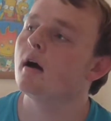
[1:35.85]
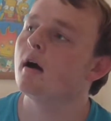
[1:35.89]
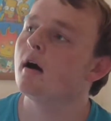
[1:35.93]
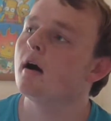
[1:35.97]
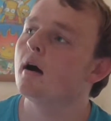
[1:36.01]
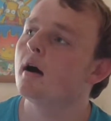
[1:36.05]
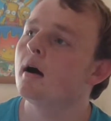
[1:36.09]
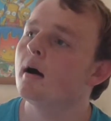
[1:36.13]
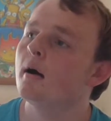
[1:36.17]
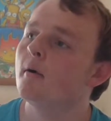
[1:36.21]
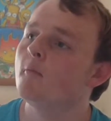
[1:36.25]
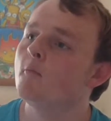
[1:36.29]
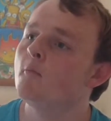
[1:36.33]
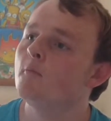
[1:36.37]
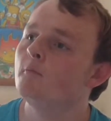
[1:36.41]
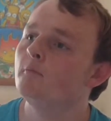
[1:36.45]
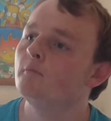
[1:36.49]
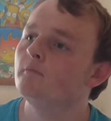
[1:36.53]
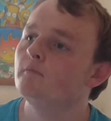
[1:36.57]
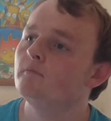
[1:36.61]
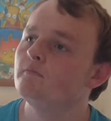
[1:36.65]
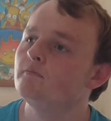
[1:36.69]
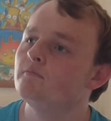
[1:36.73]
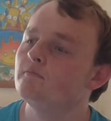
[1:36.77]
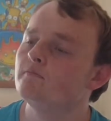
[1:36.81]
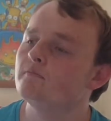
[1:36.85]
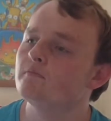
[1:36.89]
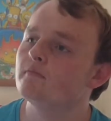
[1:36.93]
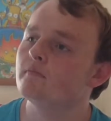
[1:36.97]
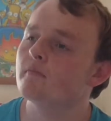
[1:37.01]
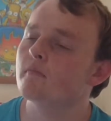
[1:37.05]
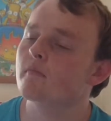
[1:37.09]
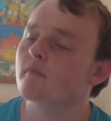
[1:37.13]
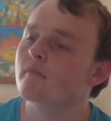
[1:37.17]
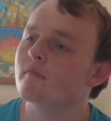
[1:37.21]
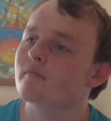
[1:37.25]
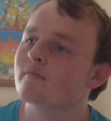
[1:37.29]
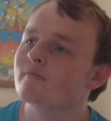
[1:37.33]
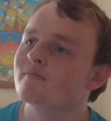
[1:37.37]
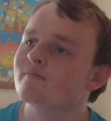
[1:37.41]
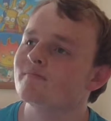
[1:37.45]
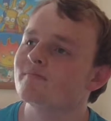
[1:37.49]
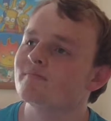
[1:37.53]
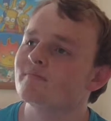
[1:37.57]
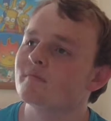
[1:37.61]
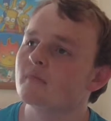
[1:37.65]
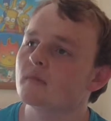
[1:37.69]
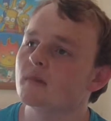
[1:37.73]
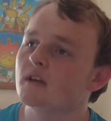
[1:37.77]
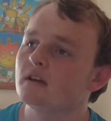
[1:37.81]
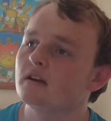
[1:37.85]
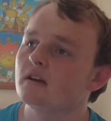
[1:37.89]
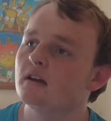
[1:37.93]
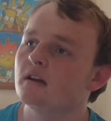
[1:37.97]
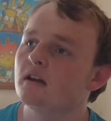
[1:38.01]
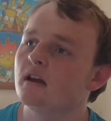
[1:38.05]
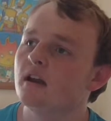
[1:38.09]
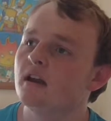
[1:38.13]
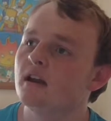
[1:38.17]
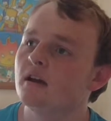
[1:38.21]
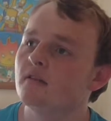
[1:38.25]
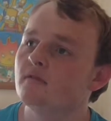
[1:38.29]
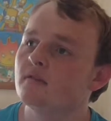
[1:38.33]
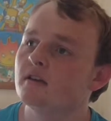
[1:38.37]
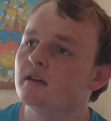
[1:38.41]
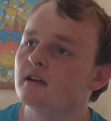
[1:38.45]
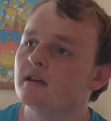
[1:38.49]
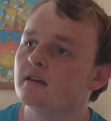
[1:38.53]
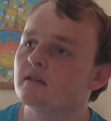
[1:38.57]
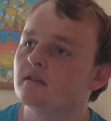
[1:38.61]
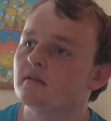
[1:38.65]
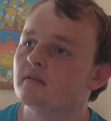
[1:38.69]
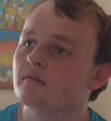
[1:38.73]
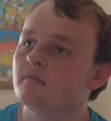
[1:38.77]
and I think